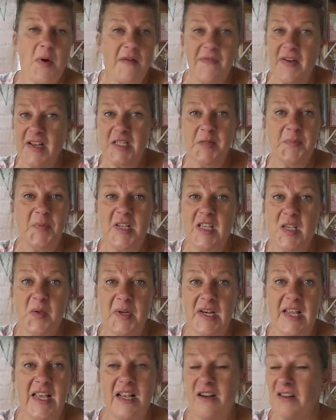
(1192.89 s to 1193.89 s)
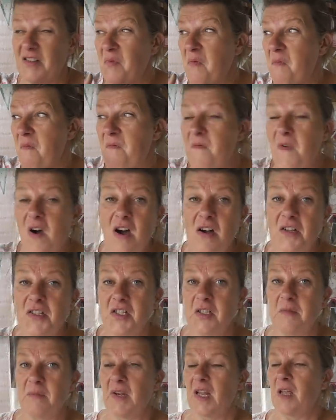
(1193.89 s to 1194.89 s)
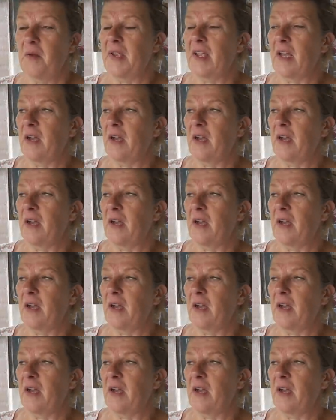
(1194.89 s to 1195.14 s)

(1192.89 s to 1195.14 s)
I've had to bring you in here, it's far too blowy